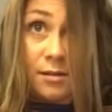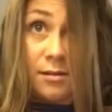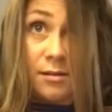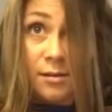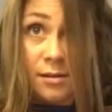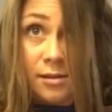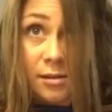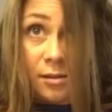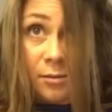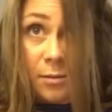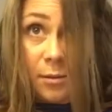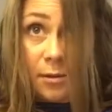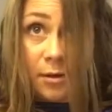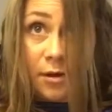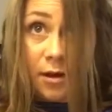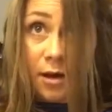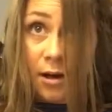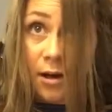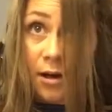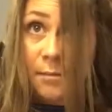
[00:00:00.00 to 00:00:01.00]
super
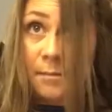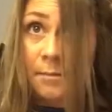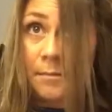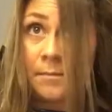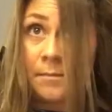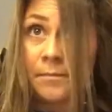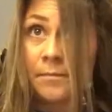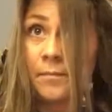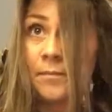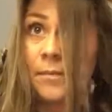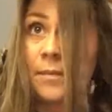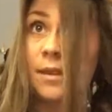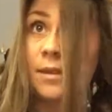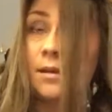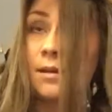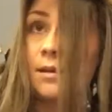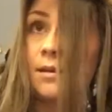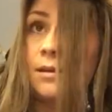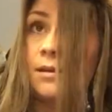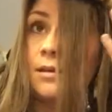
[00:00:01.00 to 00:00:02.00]
hot.
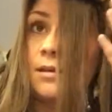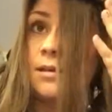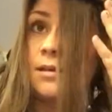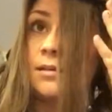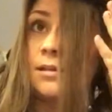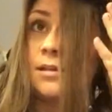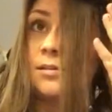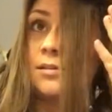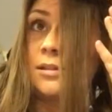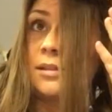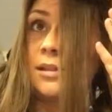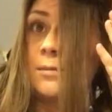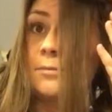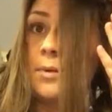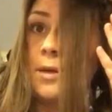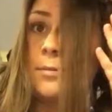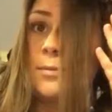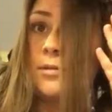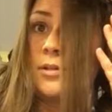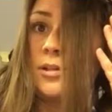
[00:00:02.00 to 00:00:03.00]
So some
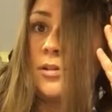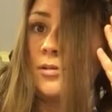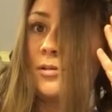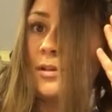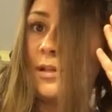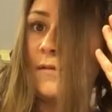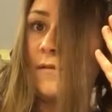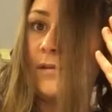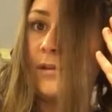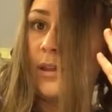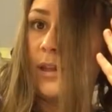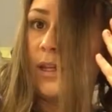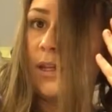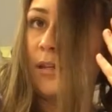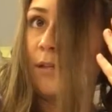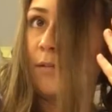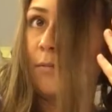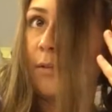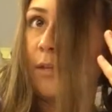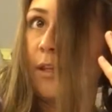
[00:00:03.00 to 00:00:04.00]
people do different
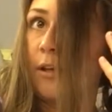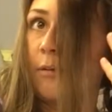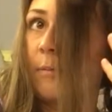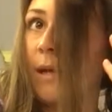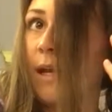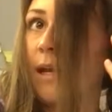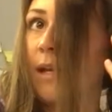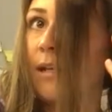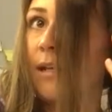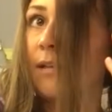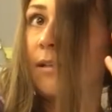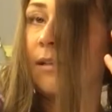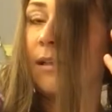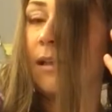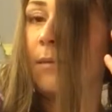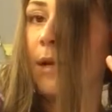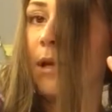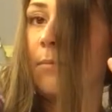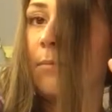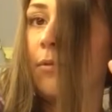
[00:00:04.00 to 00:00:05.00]
things with their bangs.
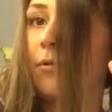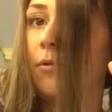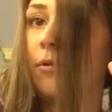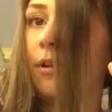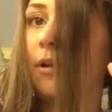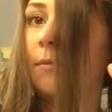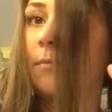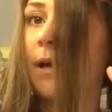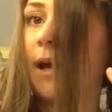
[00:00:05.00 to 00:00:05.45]
They may pull it